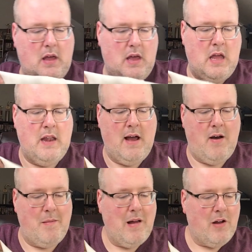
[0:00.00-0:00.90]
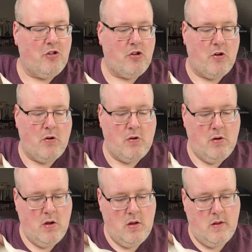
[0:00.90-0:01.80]
and now I'm not sure
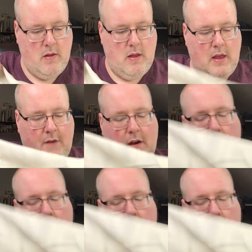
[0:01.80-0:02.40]
if I